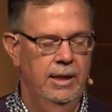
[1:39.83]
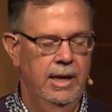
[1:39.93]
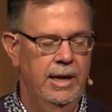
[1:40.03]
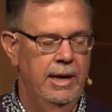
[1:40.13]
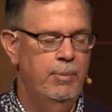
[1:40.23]

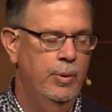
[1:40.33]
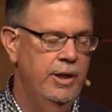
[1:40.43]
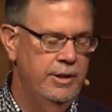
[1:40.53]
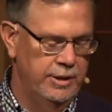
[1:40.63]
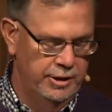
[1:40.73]
And I pray
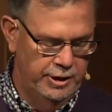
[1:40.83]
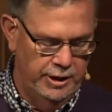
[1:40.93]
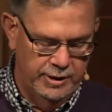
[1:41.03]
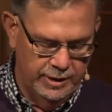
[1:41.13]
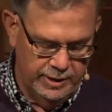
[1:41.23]
this in
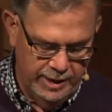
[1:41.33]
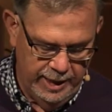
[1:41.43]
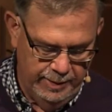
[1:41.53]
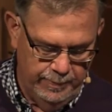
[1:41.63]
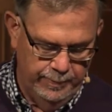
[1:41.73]
Jesus'
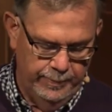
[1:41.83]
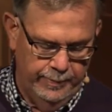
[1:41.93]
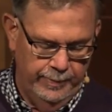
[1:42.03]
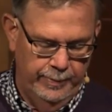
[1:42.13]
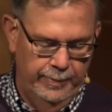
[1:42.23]
name,
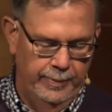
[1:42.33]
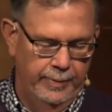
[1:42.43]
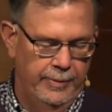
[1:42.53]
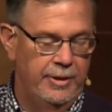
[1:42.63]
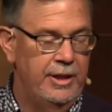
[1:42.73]

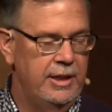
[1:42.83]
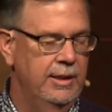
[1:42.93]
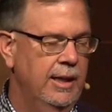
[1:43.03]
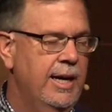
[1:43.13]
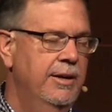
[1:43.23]
the
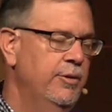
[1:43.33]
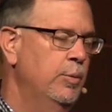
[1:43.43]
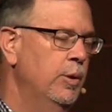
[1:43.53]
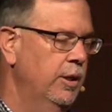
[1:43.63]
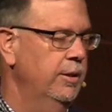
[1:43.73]
light of the
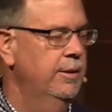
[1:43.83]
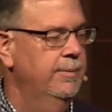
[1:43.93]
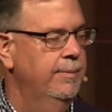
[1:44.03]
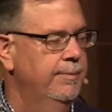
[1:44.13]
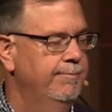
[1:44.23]
world.
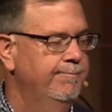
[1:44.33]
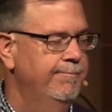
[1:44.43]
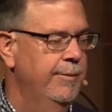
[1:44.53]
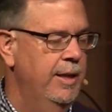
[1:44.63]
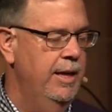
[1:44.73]

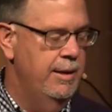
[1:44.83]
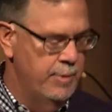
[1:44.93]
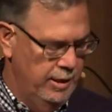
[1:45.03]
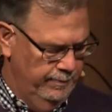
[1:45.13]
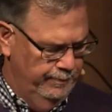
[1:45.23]
Amen.